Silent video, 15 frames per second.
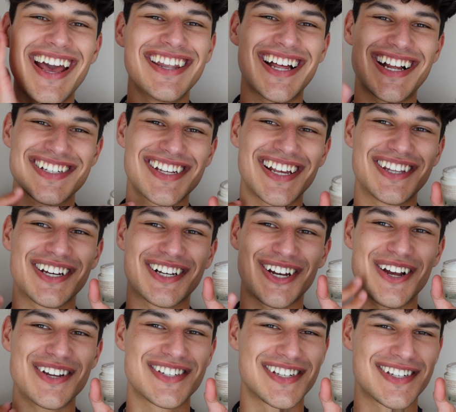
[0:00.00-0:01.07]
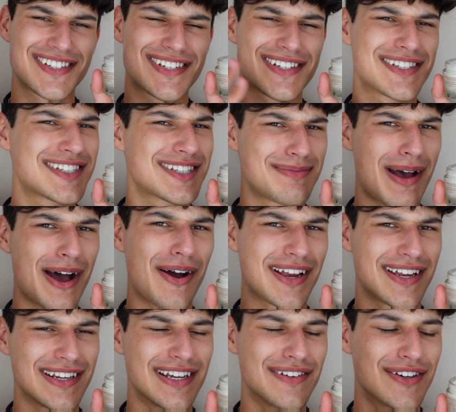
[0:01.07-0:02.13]
That's like the closest smell I
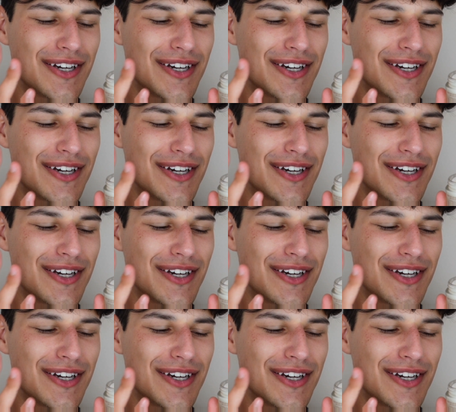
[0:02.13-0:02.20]
can give